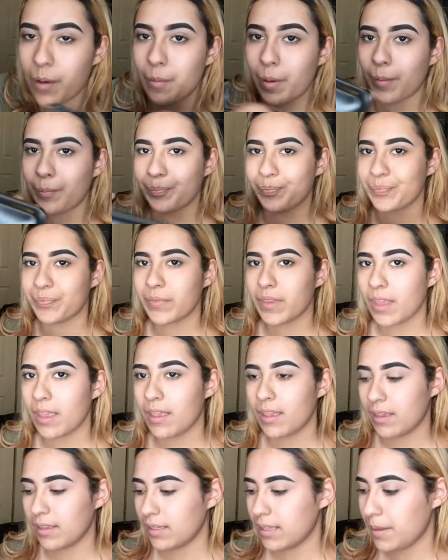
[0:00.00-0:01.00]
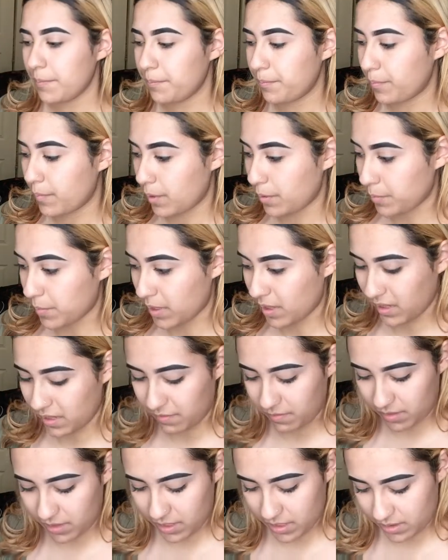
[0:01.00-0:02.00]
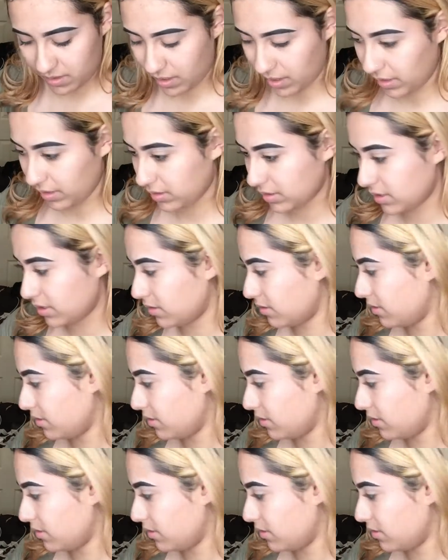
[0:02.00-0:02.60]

Well, yep, I'm gonna leave it like that